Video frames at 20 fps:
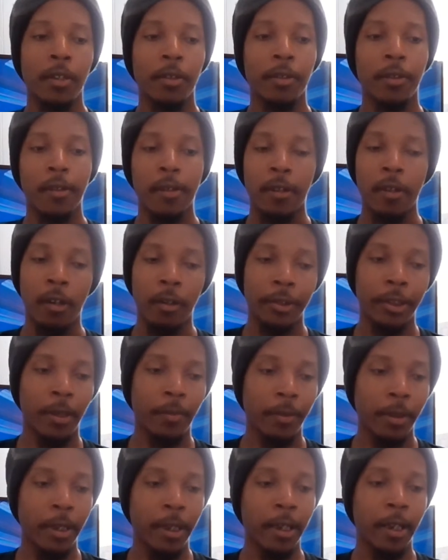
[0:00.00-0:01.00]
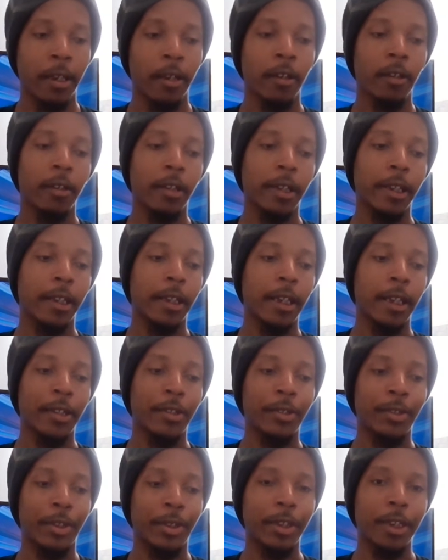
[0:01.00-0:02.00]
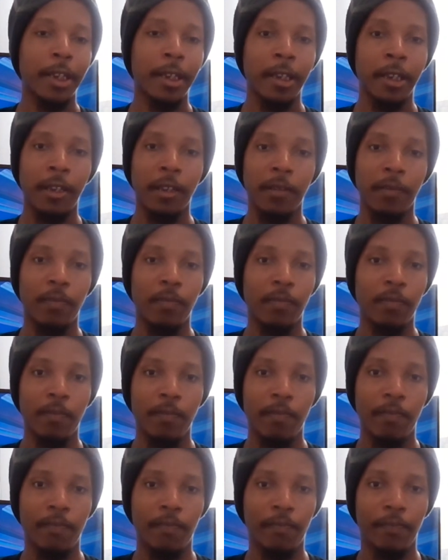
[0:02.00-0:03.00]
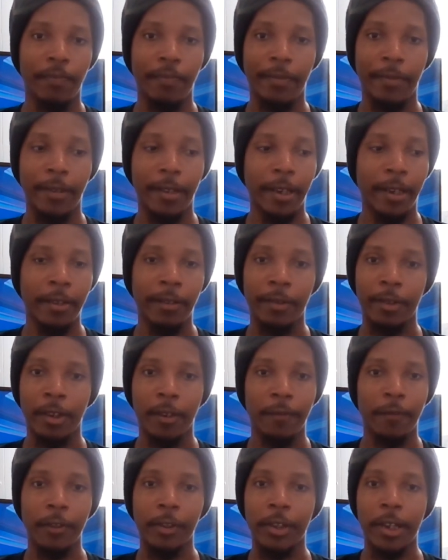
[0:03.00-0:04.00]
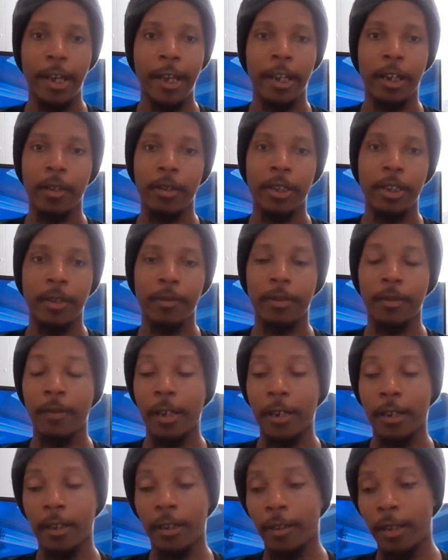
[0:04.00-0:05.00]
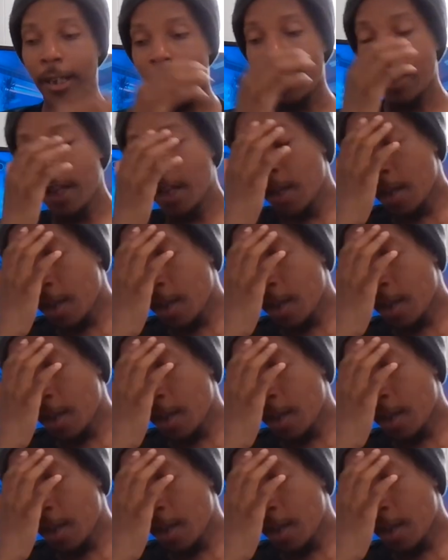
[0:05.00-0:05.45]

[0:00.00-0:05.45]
So he goes up there, he gets the, I don't know if it's a handkerchief, I'm not gonna lie.